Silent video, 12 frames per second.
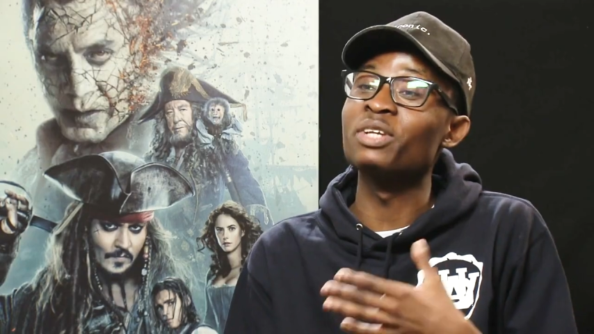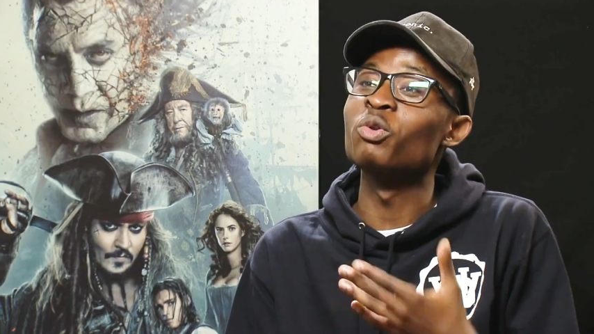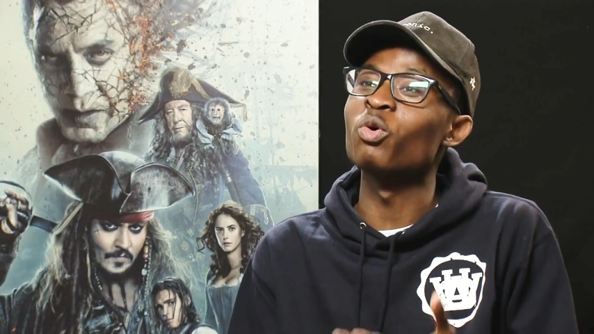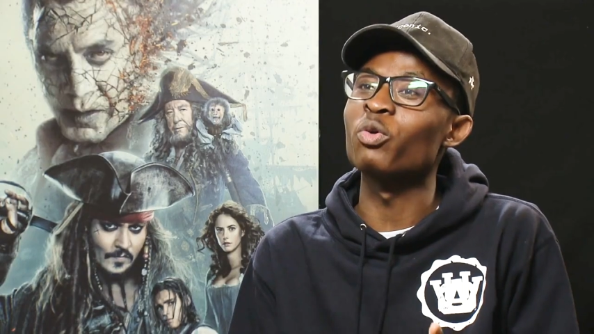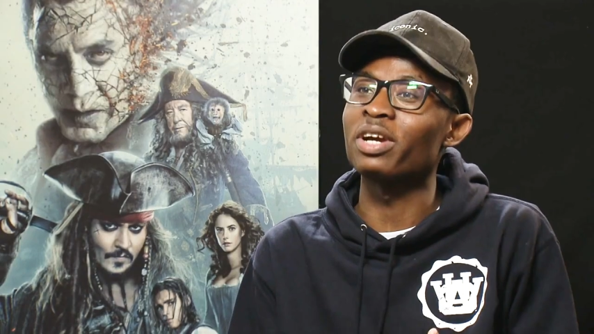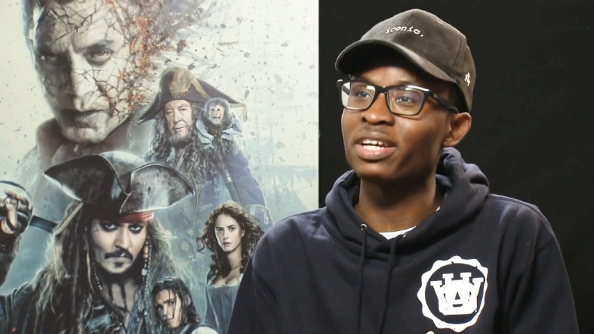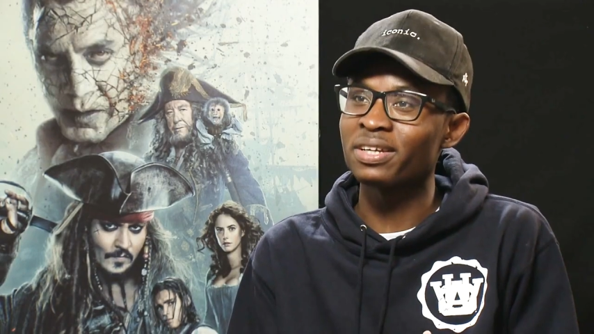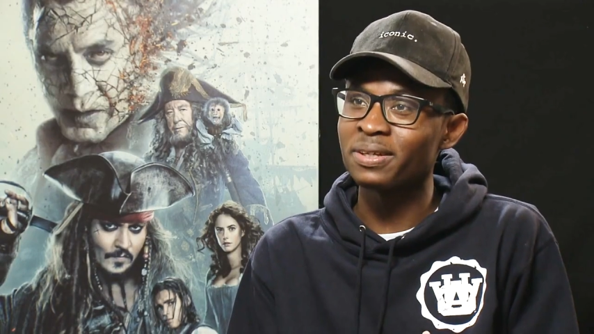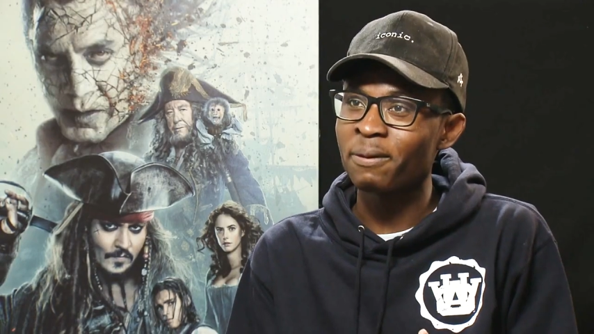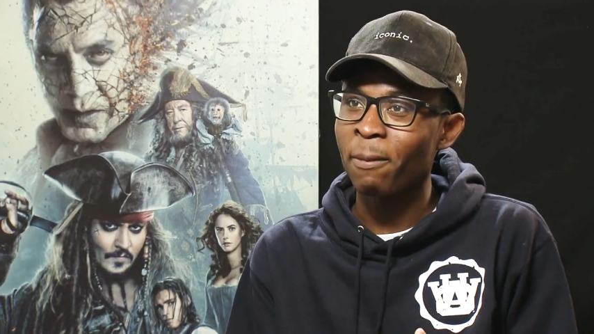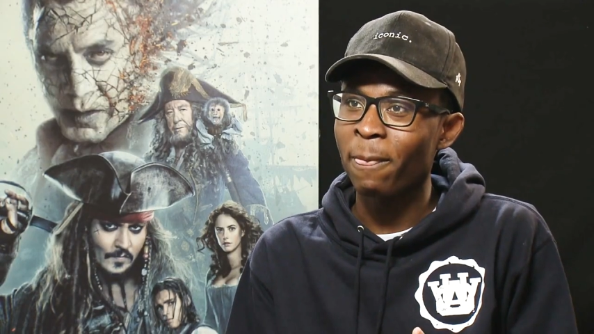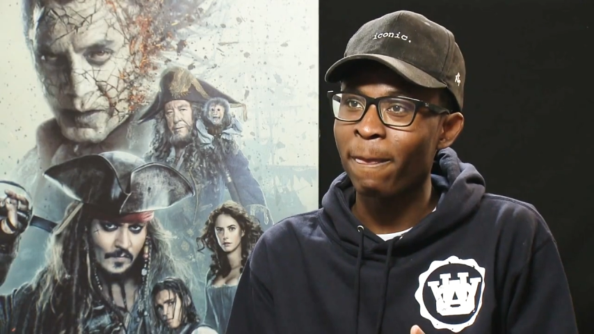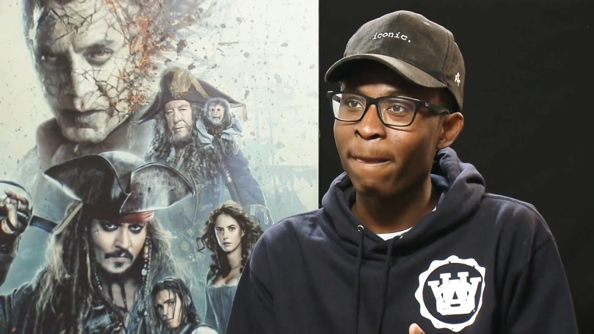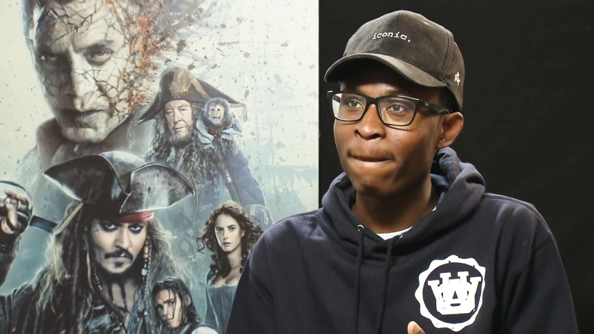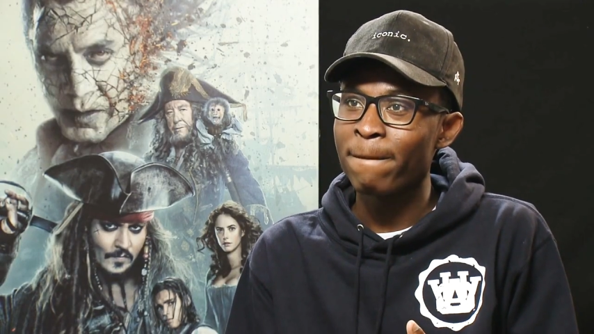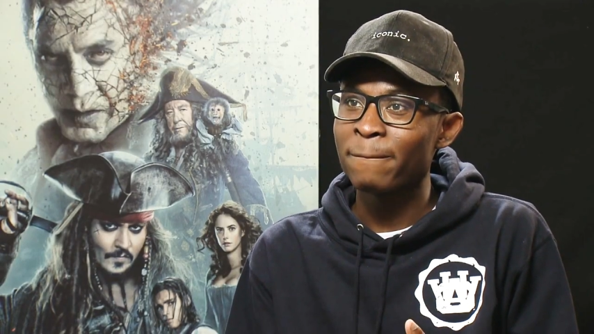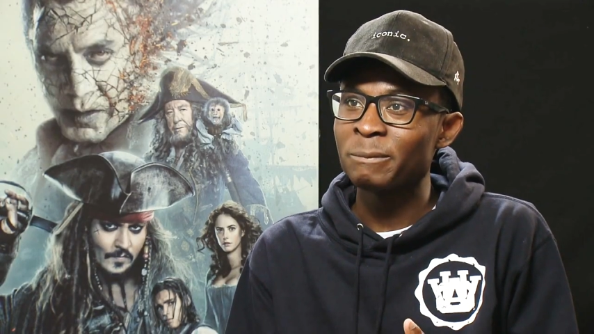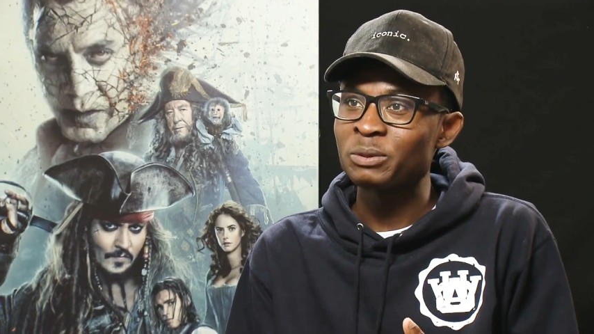Speaker 1: ignoring.
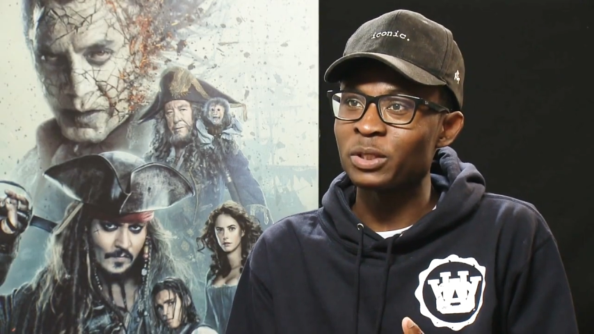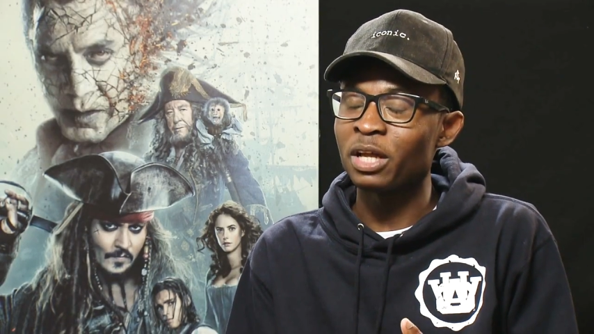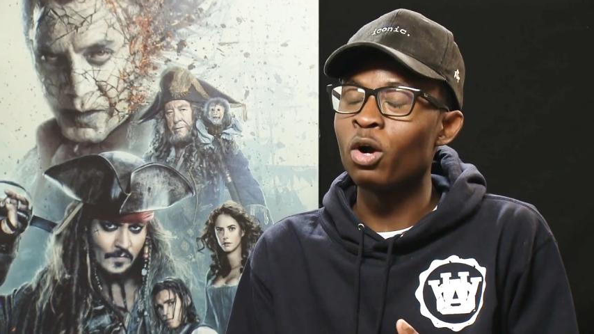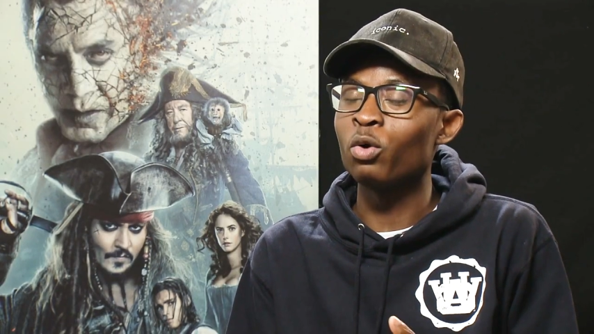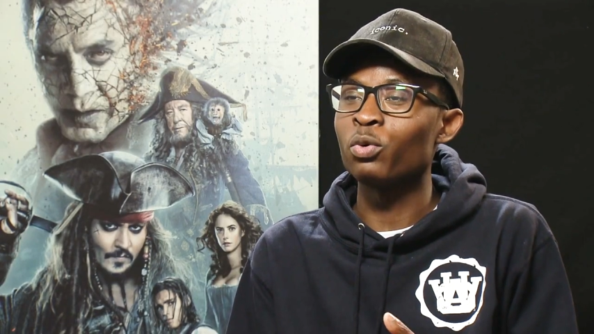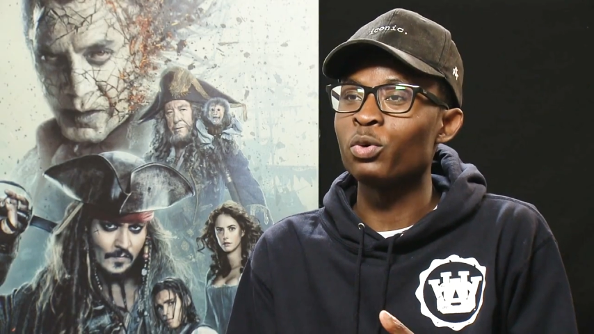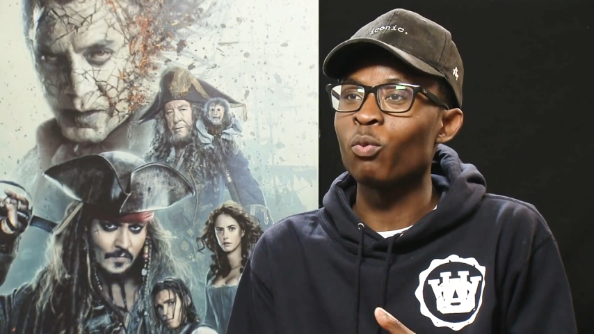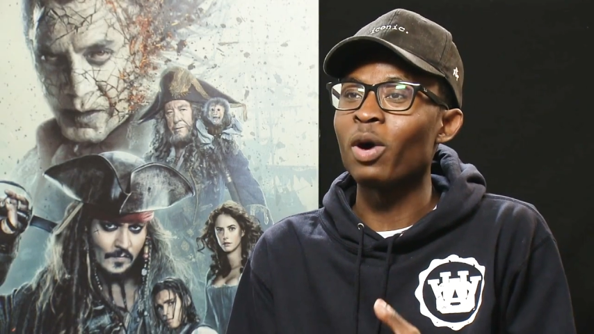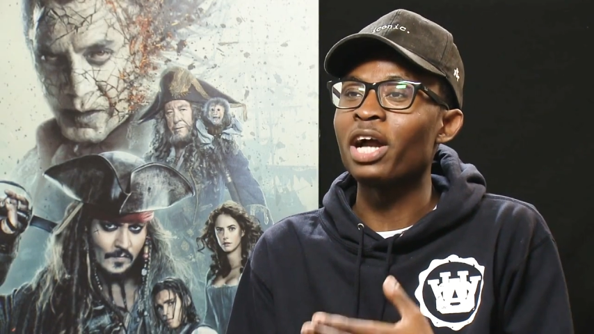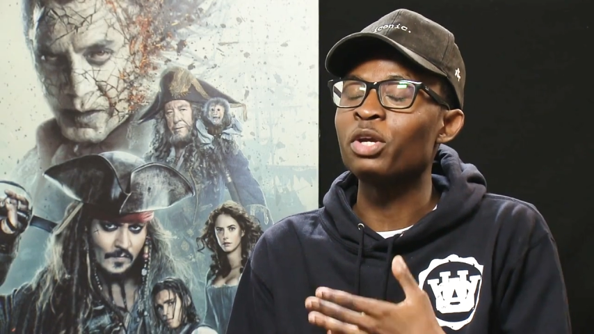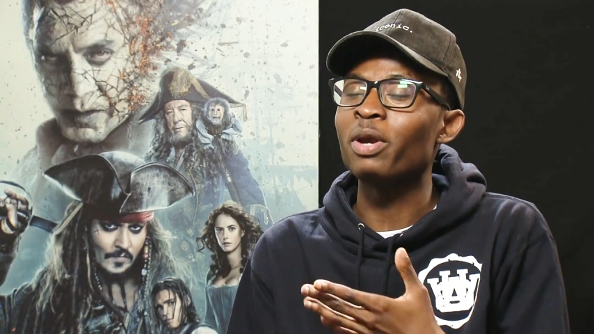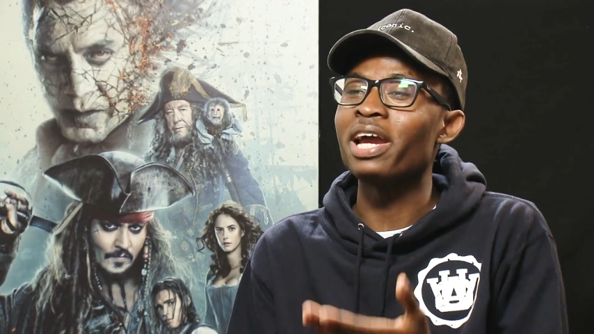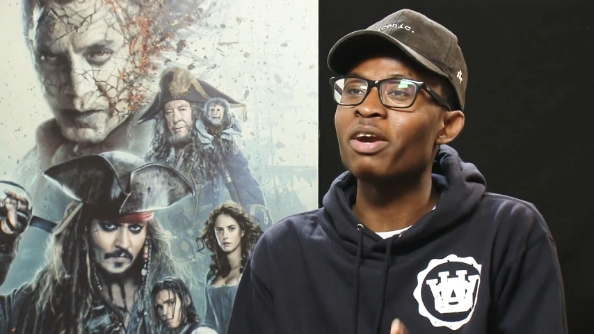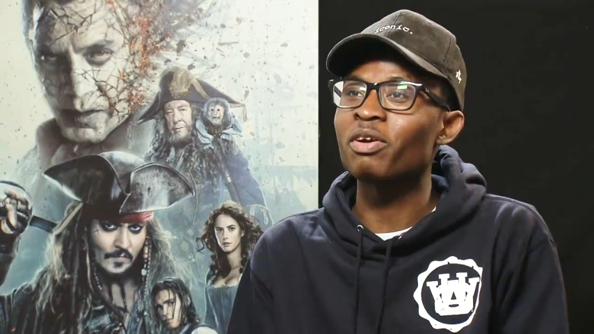So like, oh, why are you? If you're